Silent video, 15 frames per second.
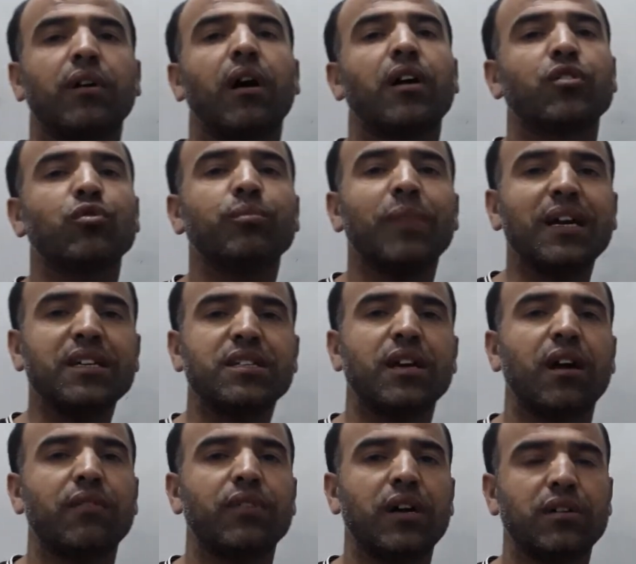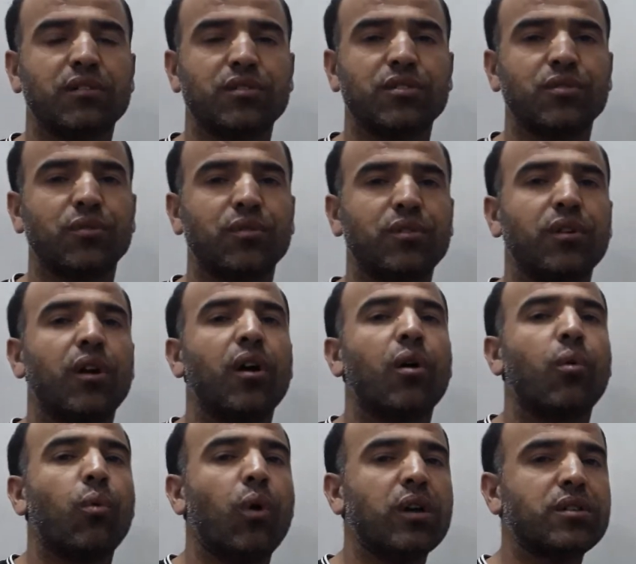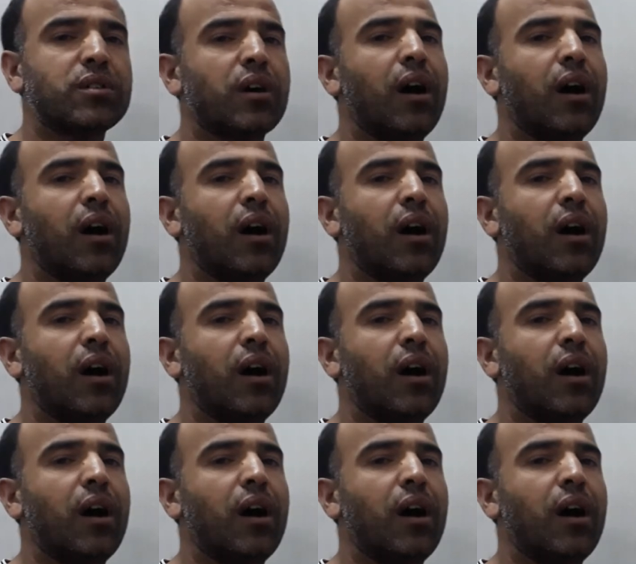or you might have understood what